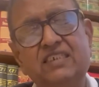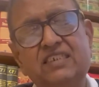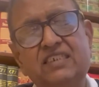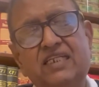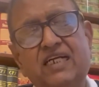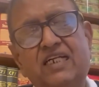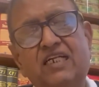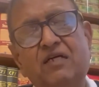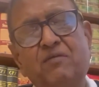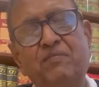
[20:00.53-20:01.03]

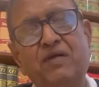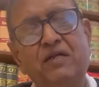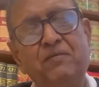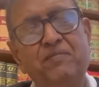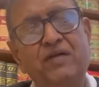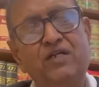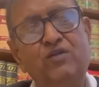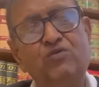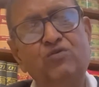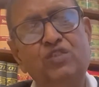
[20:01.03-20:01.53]
that
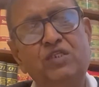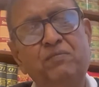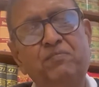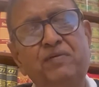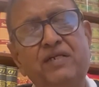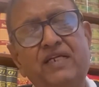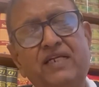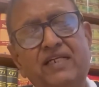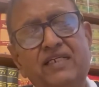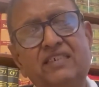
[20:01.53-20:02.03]
amendment to the
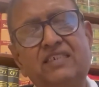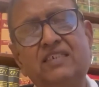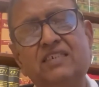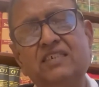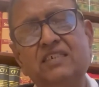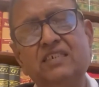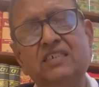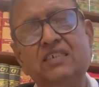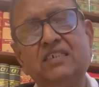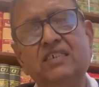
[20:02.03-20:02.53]
pleadings
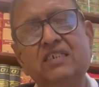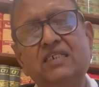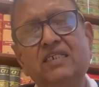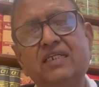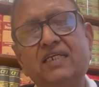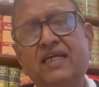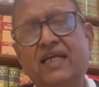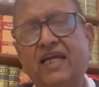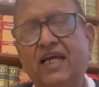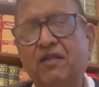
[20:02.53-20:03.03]

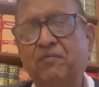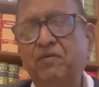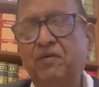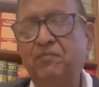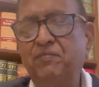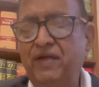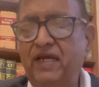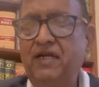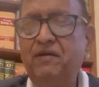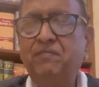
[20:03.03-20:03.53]
can be
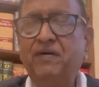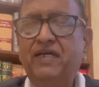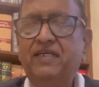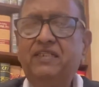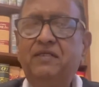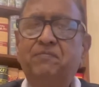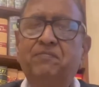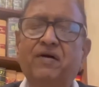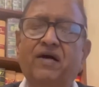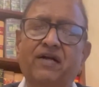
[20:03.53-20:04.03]
made by
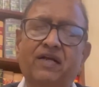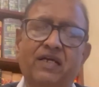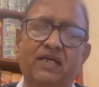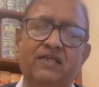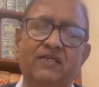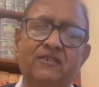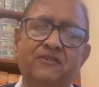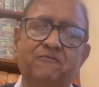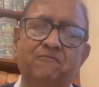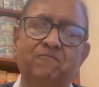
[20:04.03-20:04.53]
the party.
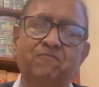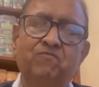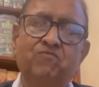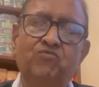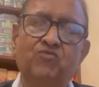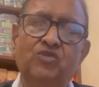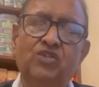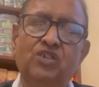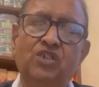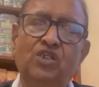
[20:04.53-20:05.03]

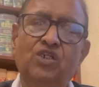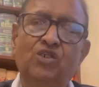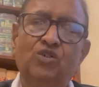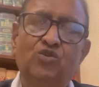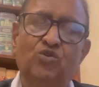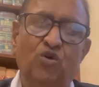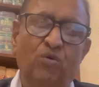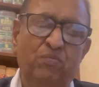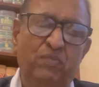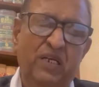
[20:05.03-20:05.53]

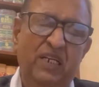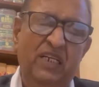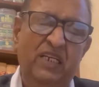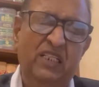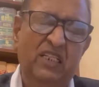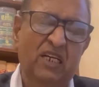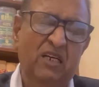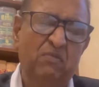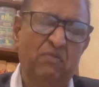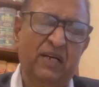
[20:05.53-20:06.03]
So meaning
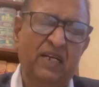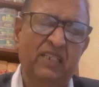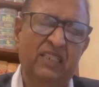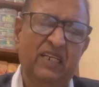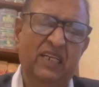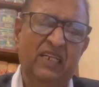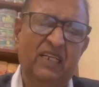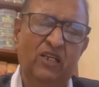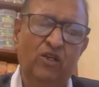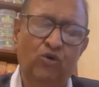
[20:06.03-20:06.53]
thereby
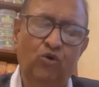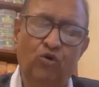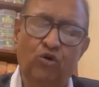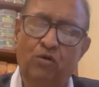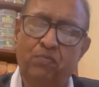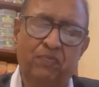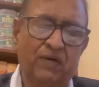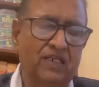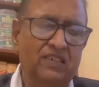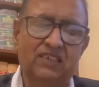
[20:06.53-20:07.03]
that no
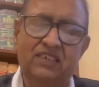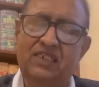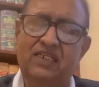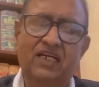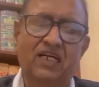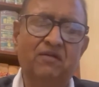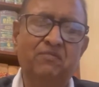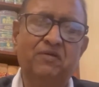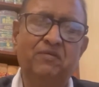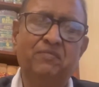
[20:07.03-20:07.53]
departure
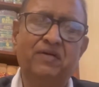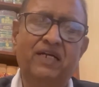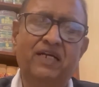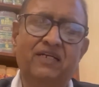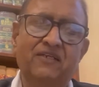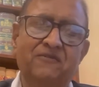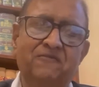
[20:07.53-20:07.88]
can be made